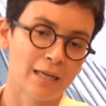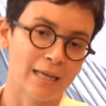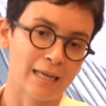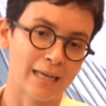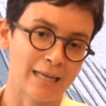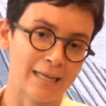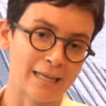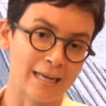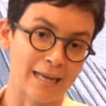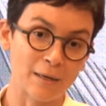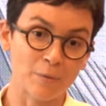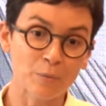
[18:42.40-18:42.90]

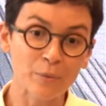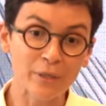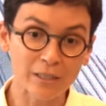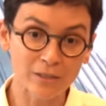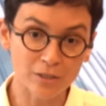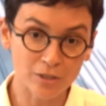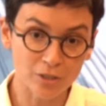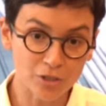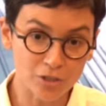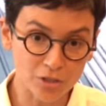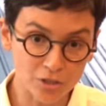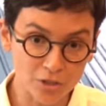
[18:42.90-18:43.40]
And, and we
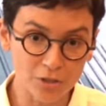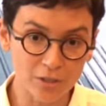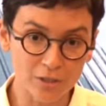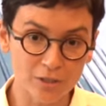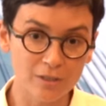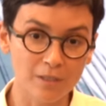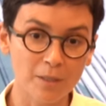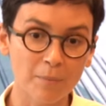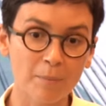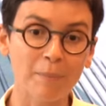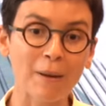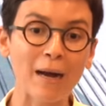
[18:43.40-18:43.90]

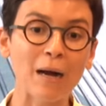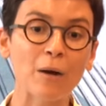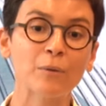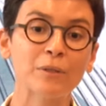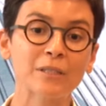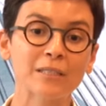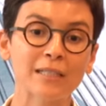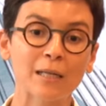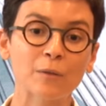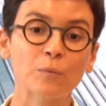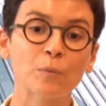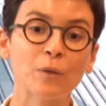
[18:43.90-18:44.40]
understood the
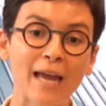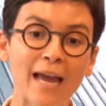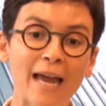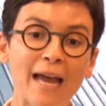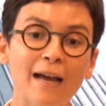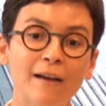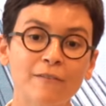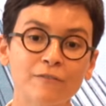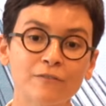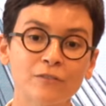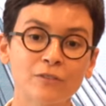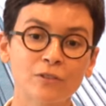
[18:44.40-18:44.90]
power that we
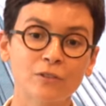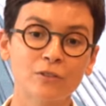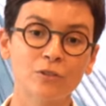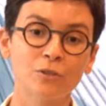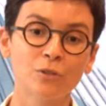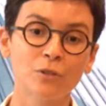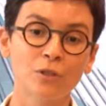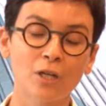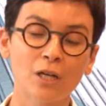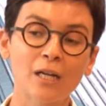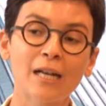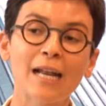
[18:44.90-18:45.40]
have
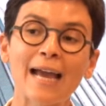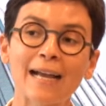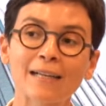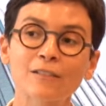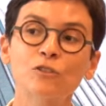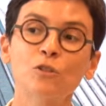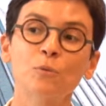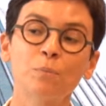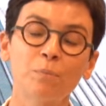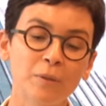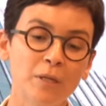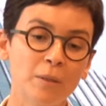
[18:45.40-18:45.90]
to
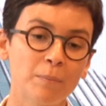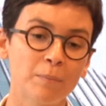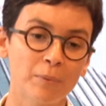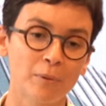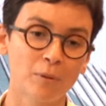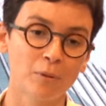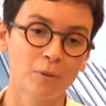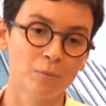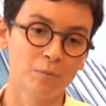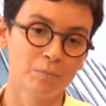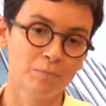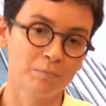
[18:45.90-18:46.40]
connect to
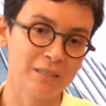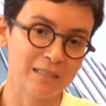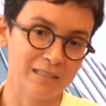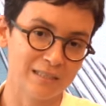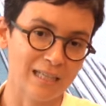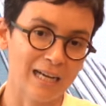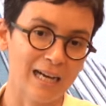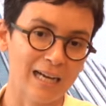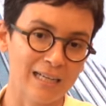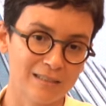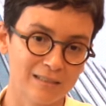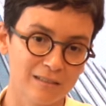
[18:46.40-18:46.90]
people
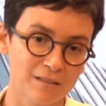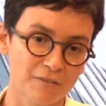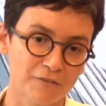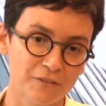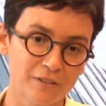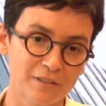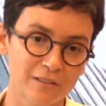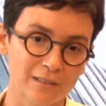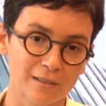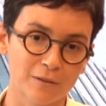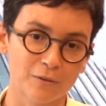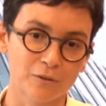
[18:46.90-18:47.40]
besides the
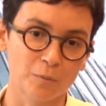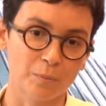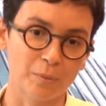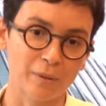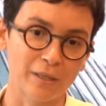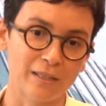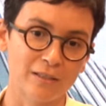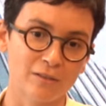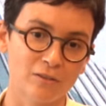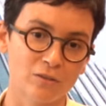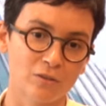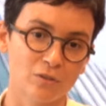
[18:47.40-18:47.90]
physical
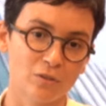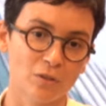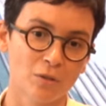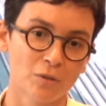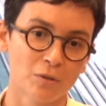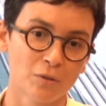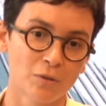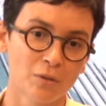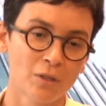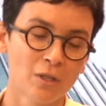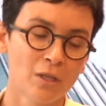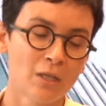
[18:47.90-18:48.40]
space.
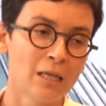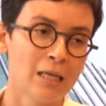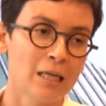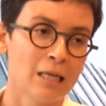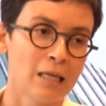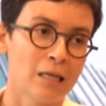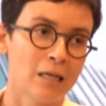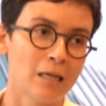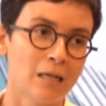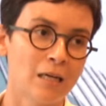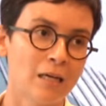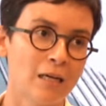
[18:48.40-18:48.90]
So
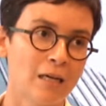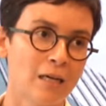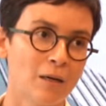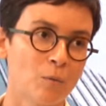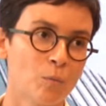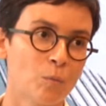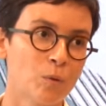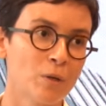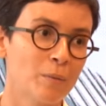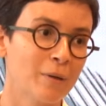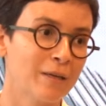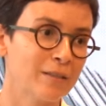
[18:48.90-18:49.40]
uh,
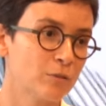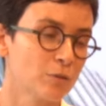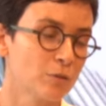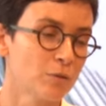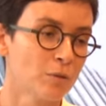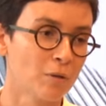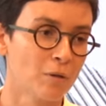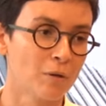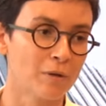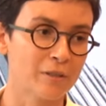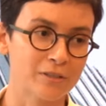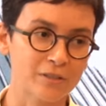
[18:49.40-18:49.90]
we went to
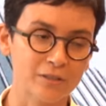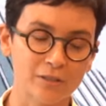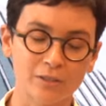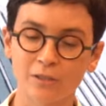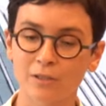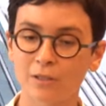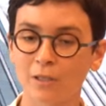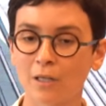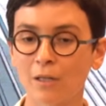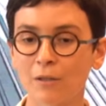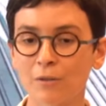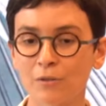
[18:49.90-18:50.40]
Google
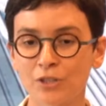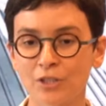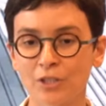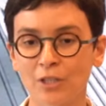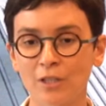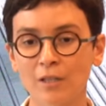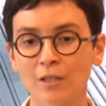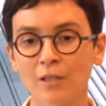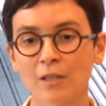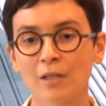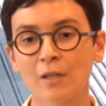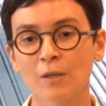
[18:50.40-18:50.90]
Instant
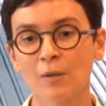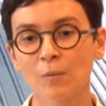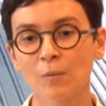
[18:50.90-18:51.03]
Culture,